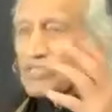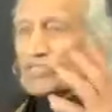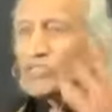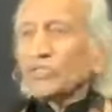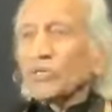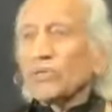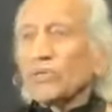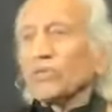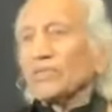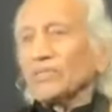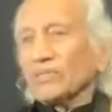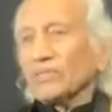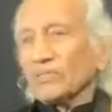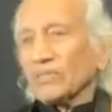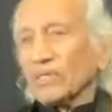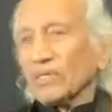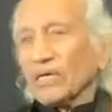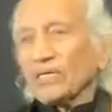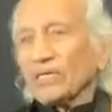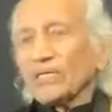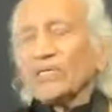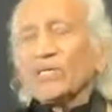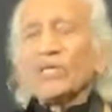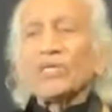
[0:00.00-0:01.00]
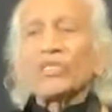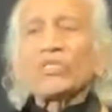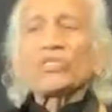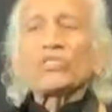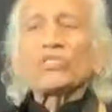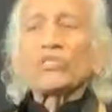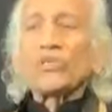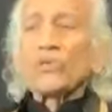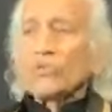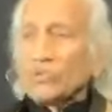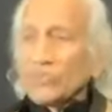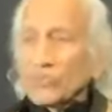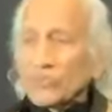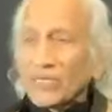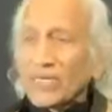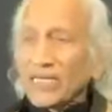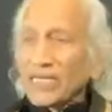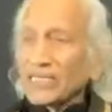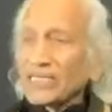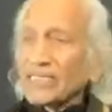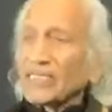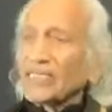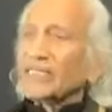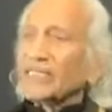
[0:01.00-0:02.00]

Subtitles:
Yoga Nidra so unique,